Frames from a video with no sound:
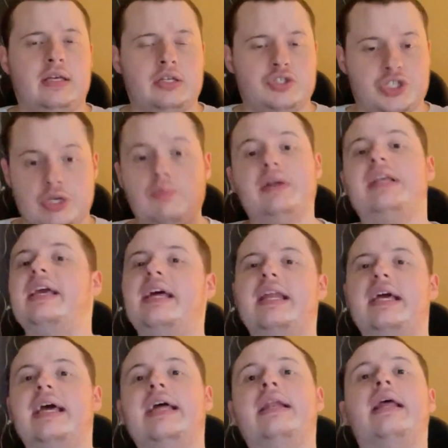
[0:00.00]
she would get
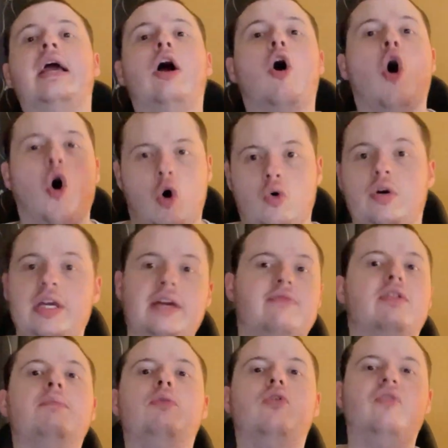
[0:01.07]
in only
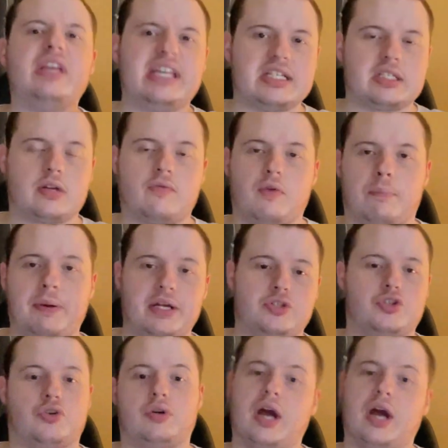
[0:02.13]
if the movie gets in for picture.